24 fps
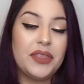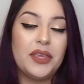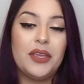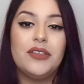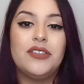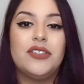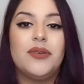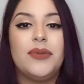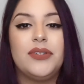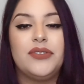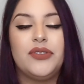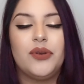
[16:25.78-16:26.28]
thank you
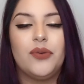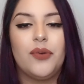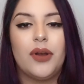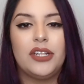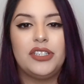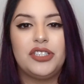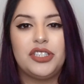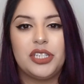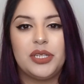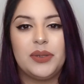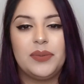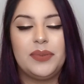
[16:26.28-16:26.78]
so much for
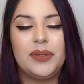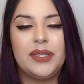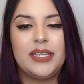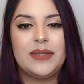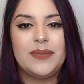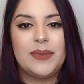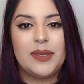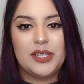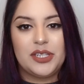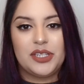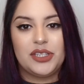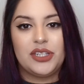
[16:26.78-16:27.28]
watching. Please
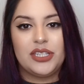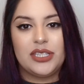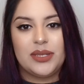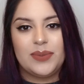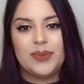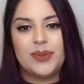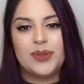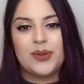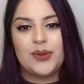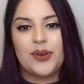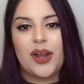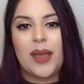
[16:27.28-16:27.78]
make sure to
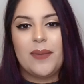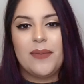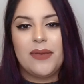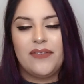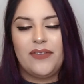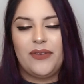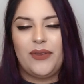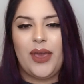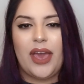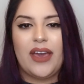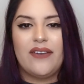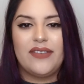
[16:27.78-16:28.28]
subscribe
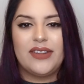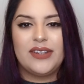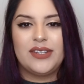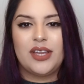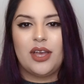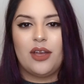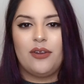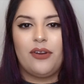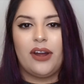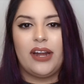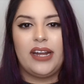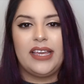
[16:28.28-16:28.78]
if you haven't
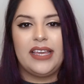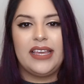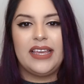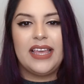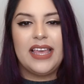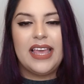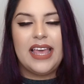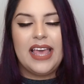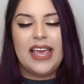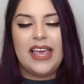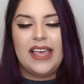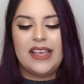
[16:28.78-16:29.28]
already,
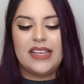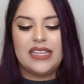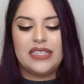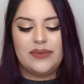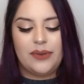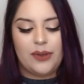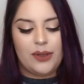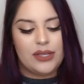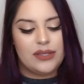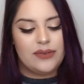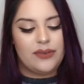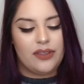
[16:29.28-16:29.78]
as
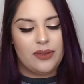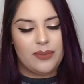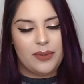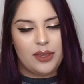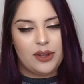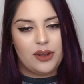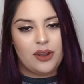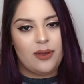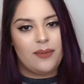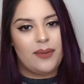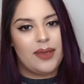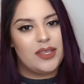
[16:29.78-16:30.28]
well as follow me
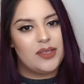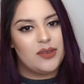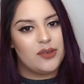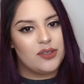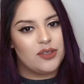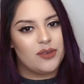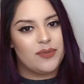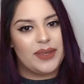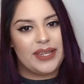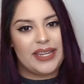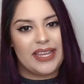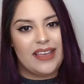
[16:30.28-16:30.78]
on all my
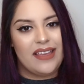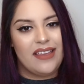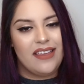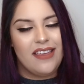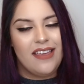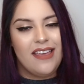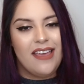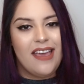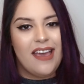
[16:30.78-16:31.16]
social media.